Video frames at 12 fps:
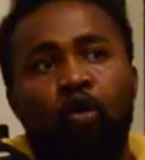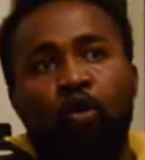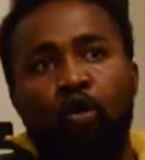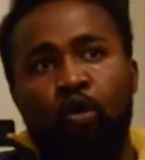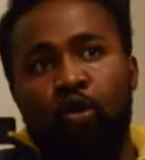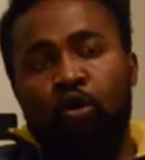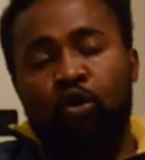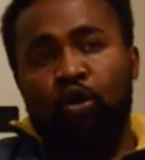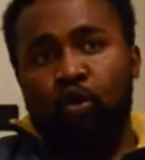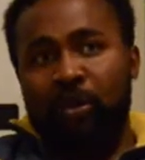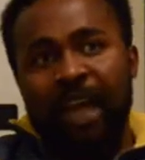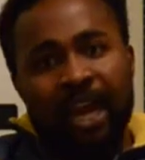whole
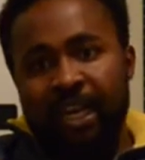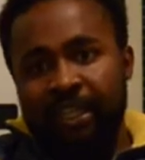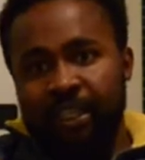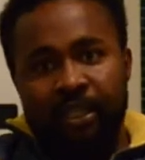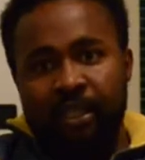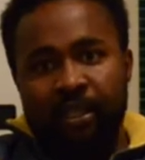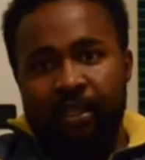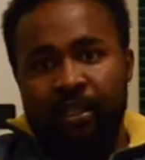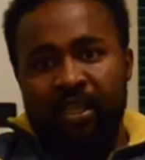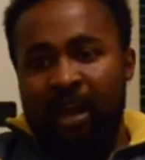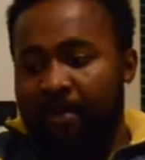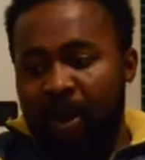totality,
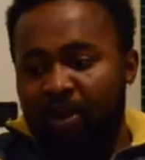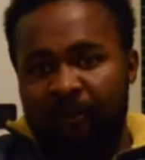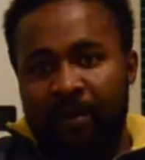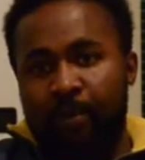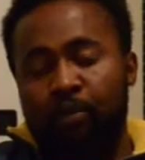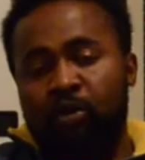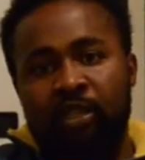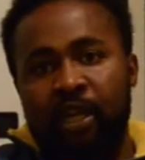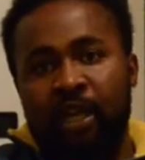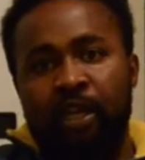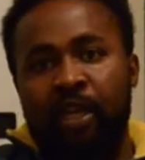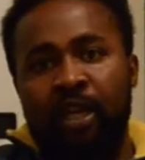number of people
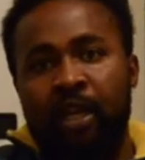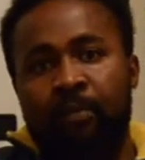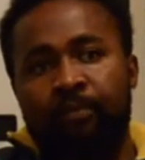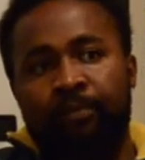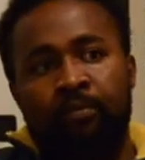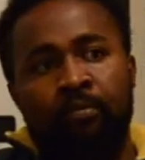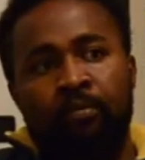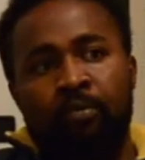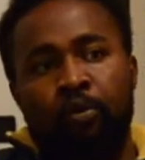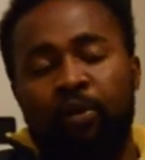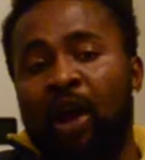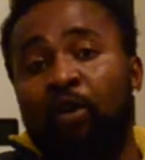staying here,
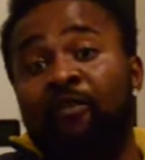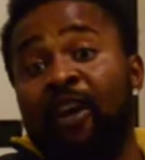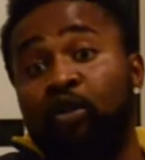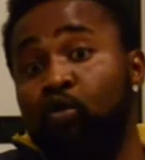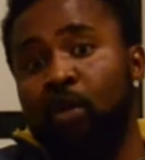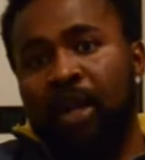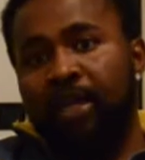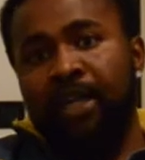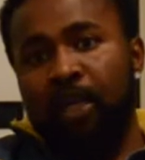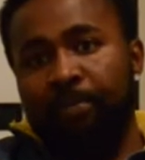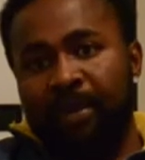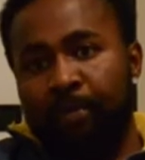we are over two
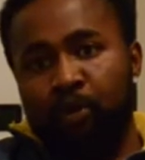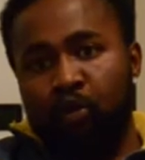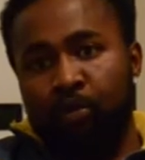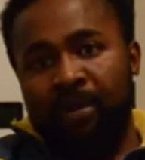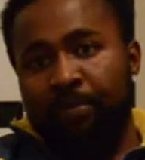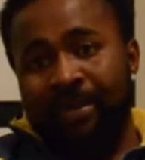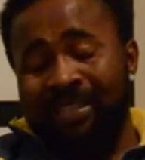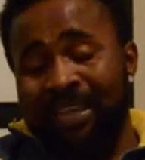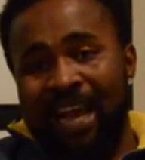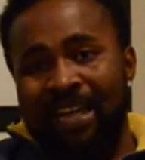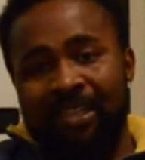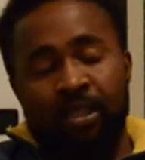hundred people to be
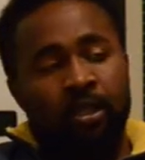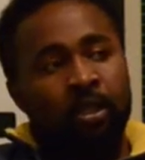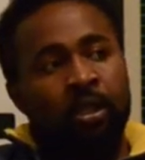precise.